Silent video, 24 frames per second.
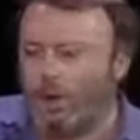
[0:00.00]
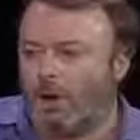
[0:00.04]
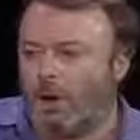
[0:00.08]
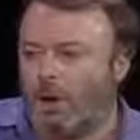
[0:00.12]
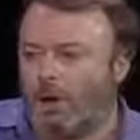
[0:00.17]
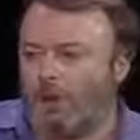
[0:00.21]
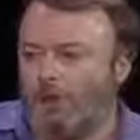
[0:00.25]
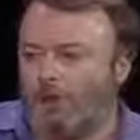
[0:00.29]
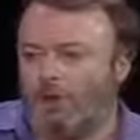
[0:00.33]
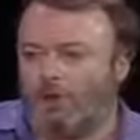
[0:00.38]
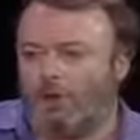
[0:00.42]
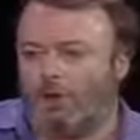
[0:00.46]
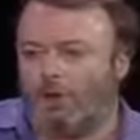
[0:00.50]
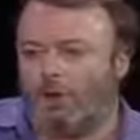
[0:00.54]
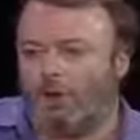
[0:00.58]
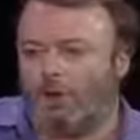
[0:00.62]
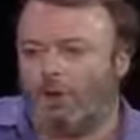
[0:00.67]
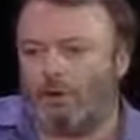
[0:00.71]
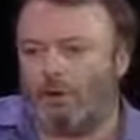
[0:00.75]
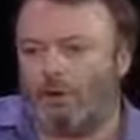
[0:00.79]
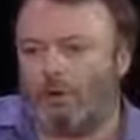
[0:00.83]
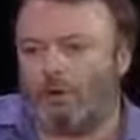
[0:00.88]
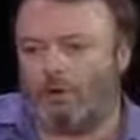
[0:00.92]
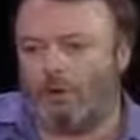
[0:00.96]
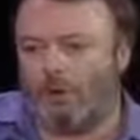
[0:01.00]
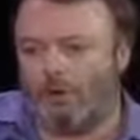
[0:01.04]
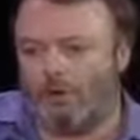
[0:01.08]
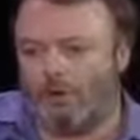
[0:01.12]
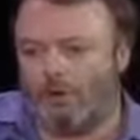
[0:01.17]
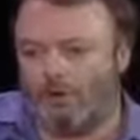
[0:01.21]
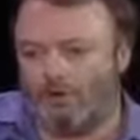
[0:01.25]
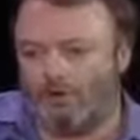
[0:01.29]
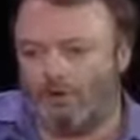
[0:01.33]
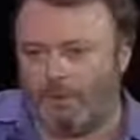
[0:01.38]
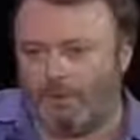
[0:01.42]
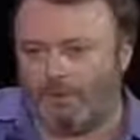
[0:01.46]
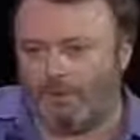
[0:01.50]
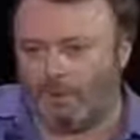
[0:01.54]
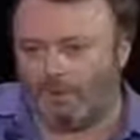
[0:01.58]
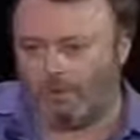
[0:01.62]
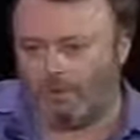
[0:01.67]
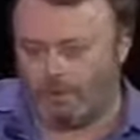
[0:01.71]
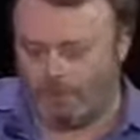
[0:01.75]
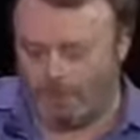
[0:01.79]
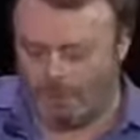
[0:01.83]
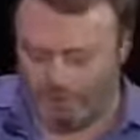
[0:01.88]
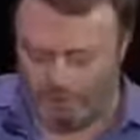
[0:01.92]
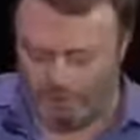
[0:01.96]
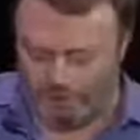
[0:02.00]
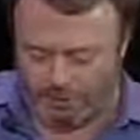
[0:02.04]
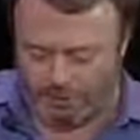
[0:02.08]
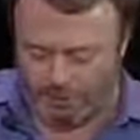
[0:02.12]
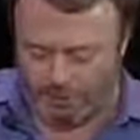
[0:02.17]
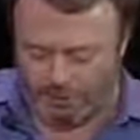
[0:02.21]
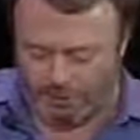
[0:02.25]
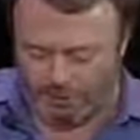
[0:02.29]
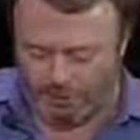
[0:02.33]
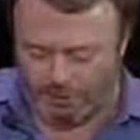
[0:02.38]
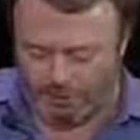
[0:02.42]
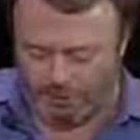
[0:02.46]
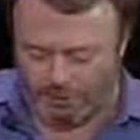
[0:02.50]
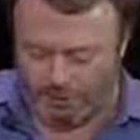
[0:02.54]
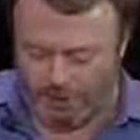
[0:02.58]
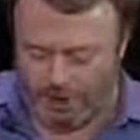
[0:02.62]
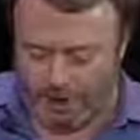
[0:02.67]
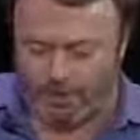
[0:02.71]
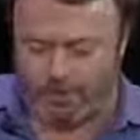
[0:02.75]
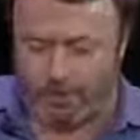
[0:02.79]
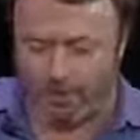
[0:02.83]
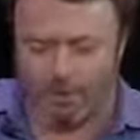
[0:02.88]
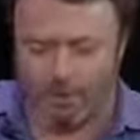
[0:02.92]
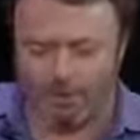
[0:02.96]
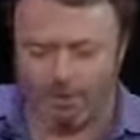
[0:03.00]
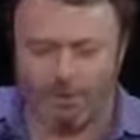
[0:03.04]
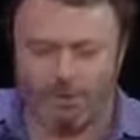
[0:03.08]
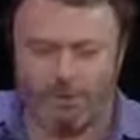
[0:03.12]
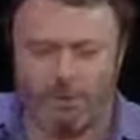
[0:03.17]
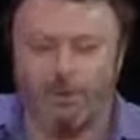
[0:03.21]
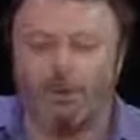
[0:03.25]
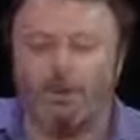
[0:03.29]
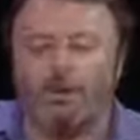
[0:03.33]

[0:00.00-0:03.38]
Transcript: and who suffered a long period of imprisonment during this time and was